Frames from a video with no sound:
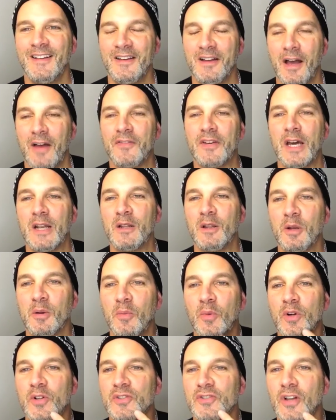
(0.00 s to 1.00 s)
I've got a little
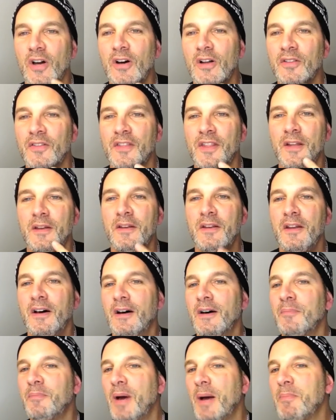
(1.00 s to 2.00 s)
more salt than
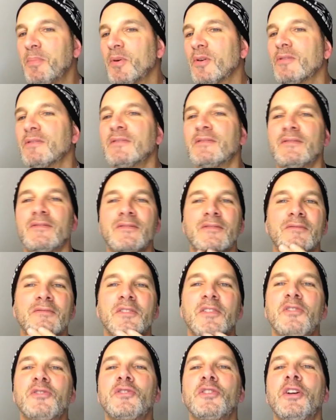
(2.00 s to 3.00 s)
uh, pepper
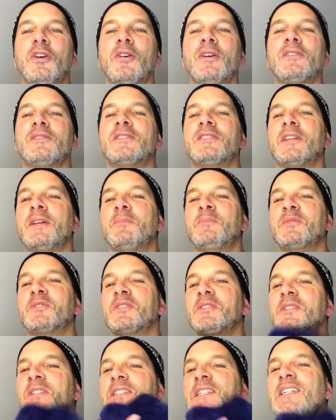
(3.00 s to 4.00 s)
this year, it
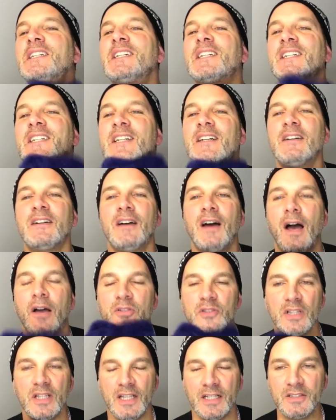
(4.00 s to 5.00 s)
seems. I
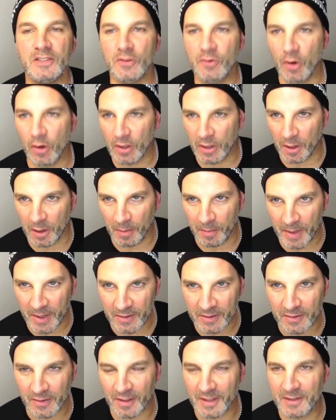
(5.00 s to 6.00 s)
usually like to grow a little
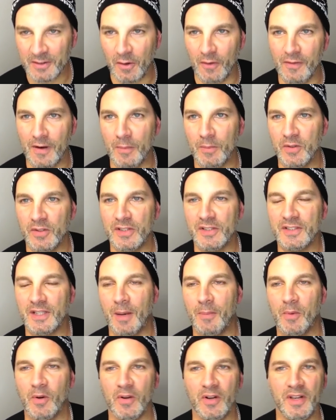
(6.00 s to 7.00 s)
beard during November,
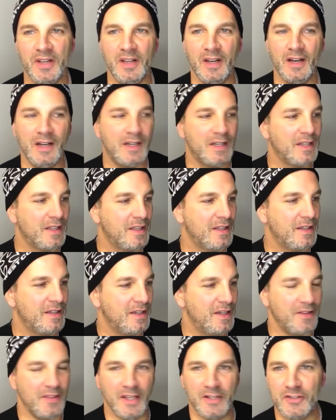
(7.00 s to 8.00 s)
December, and, uh,
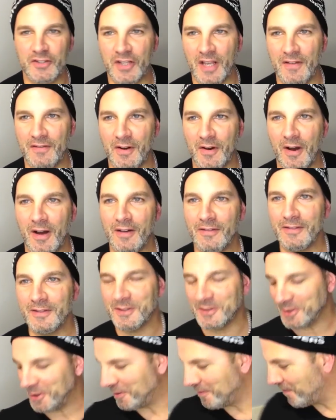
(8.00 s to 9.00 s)
and then shave it off.
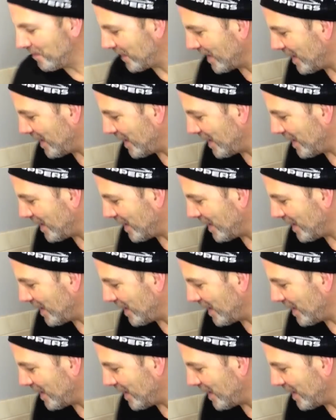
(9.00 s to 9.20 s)
So